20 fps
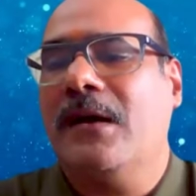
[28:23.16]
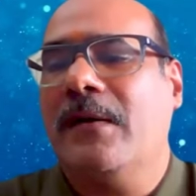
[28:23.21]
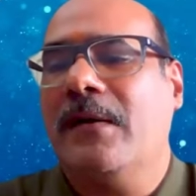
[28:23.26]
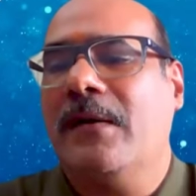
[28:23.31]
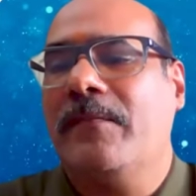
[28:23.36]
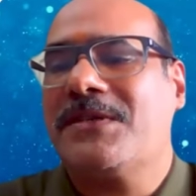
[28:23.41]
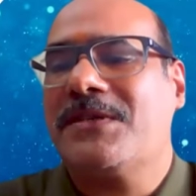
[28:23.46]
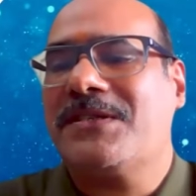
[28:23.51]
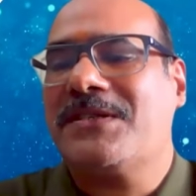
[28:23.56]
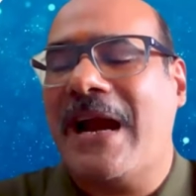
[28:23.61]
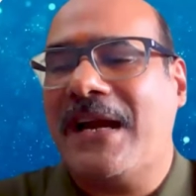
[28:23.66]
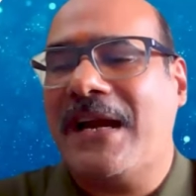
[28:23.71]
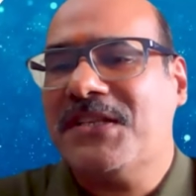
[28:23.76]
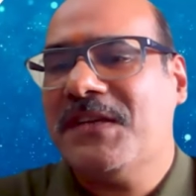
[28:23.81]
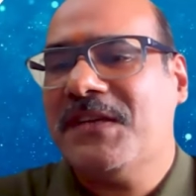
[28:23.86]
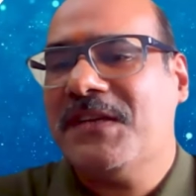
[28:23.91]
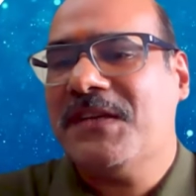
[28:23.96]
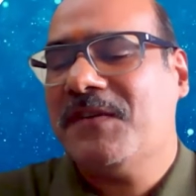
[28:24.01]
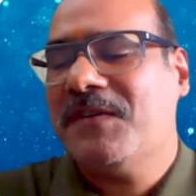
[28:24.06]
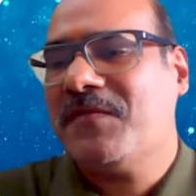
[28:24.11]

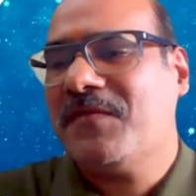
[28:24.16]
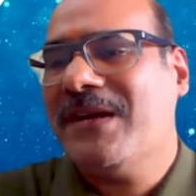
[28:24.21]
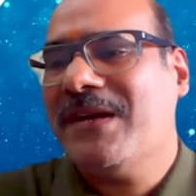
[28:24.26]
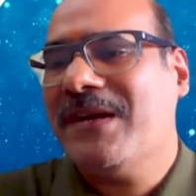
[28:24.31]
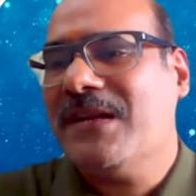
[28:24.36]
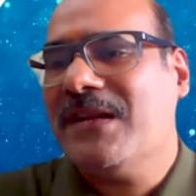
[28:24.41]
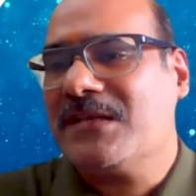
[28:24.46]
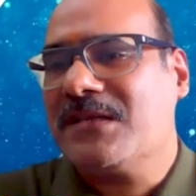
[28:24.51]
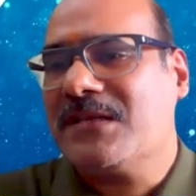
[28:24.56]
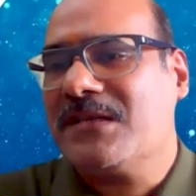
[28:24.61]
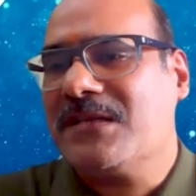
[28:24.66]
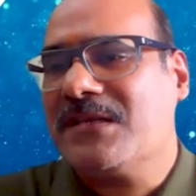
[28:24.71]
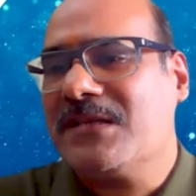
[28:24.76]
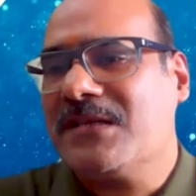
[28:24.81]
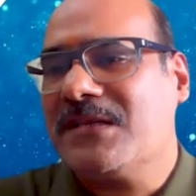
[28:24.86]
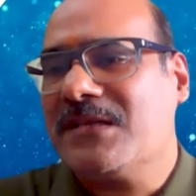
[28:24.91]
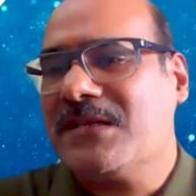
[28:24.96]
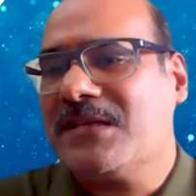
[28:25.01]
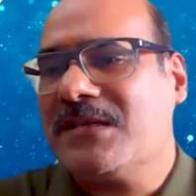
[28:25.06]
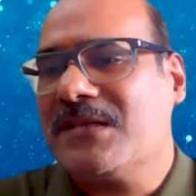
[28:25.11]
strategy which we decide,
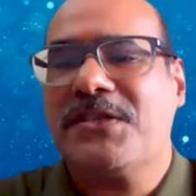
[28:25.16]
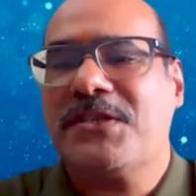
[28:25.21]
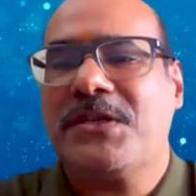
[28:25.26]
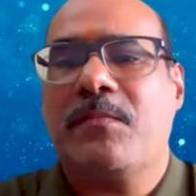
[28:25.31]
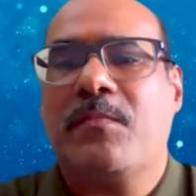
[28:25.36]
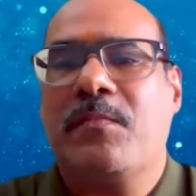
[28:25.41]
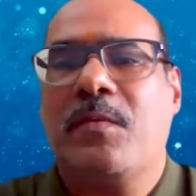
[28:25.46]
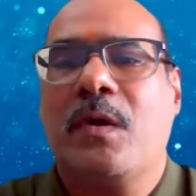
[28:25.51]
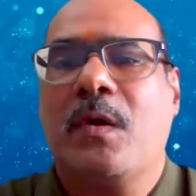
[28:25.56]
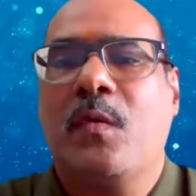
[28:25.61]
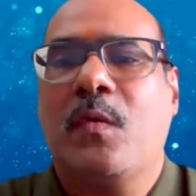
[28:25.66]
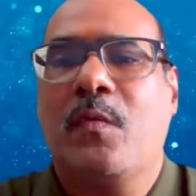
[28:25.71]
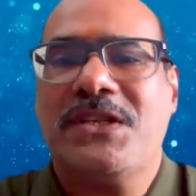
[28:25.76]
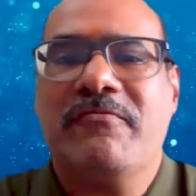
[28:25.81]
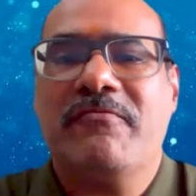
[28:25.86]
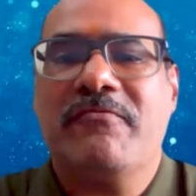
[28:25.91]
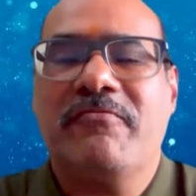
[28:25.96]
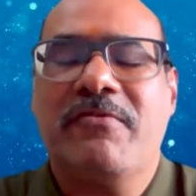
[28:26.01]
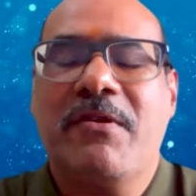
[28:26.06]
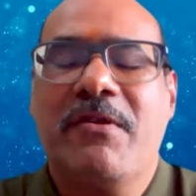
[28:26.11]
based upon which
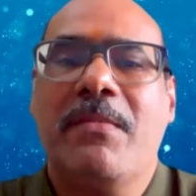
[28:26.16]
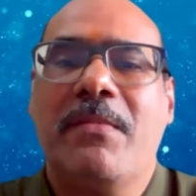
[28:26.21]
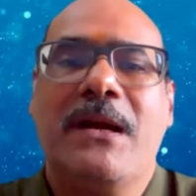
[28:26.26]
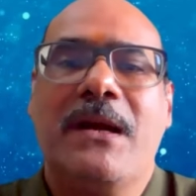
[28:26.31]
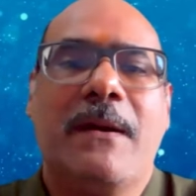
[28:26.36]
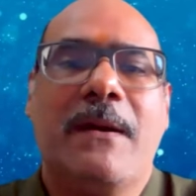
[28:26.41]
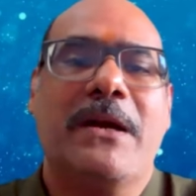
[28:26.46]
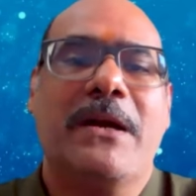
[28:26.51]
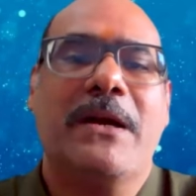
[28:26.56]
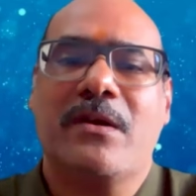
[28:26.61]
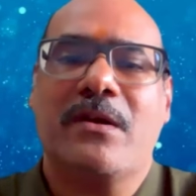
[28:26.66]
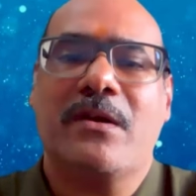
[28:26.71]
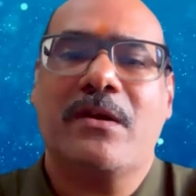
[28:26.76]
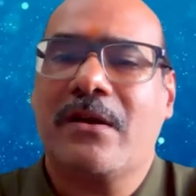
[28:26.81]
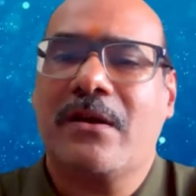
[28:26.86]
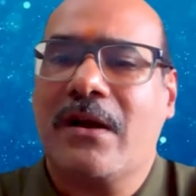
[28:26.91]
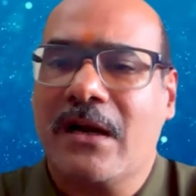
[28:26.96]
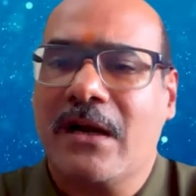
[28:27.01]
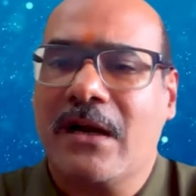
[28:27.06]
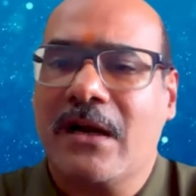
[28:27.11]
we build a particular
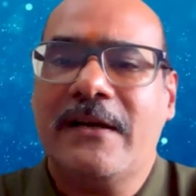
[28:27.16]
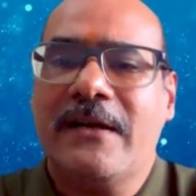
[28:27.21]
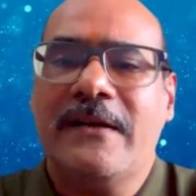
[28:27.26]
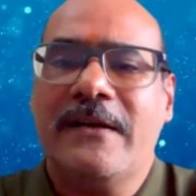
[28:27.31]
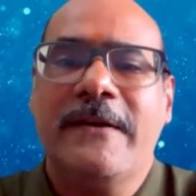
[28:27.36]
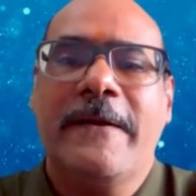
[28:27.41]
radar.